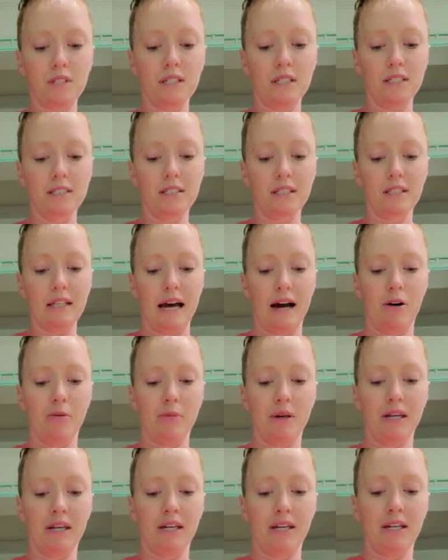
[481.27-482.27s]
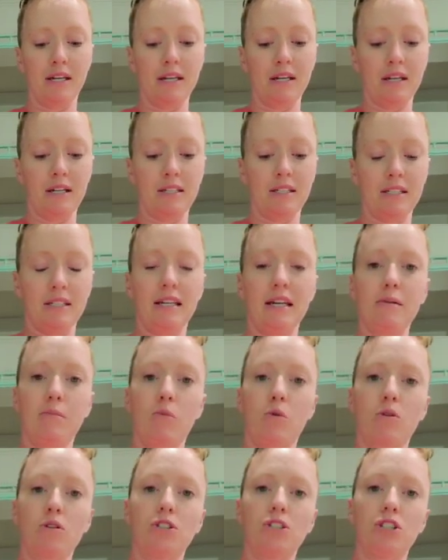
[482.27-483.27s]
is allow me to get
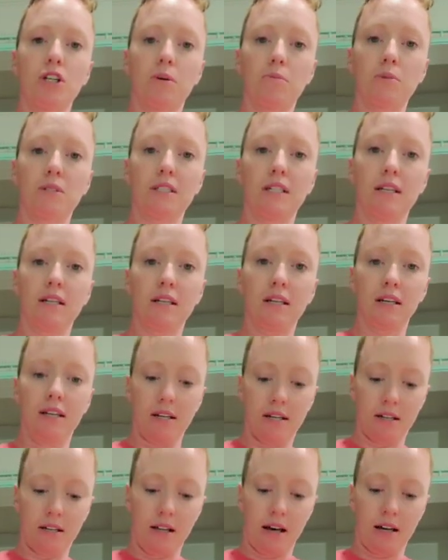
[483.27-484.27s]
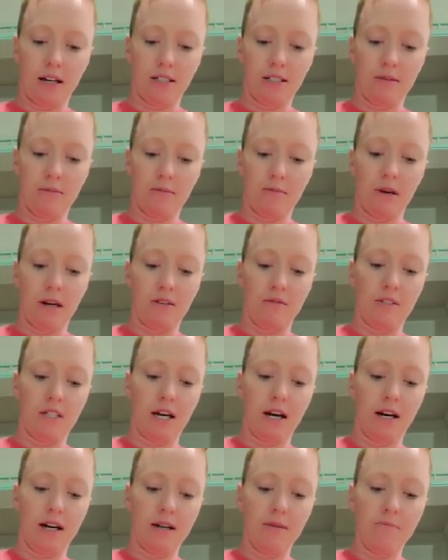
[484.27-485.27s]
more jumps in a lot of amount of
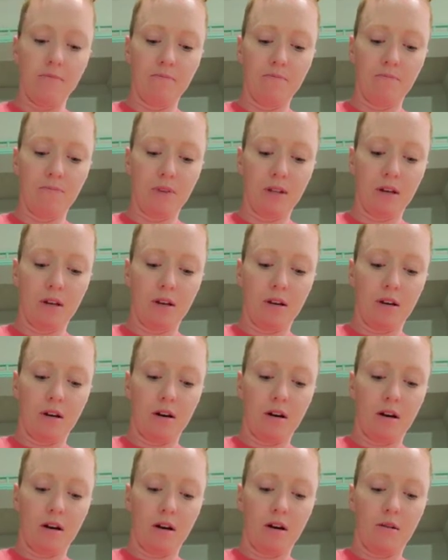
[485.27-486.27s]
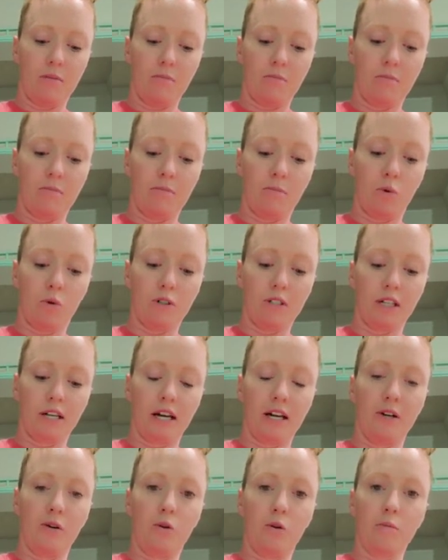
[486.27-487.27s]
time, more than
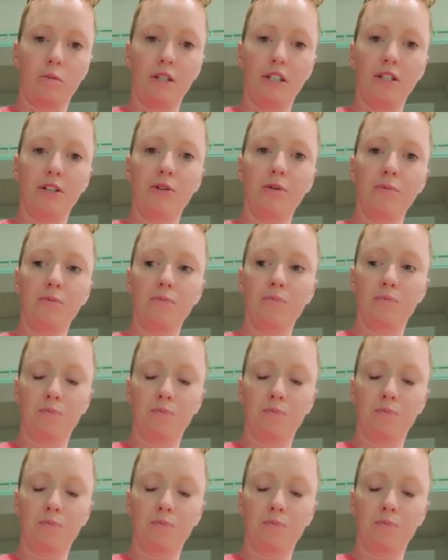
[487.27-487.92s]
I normally do,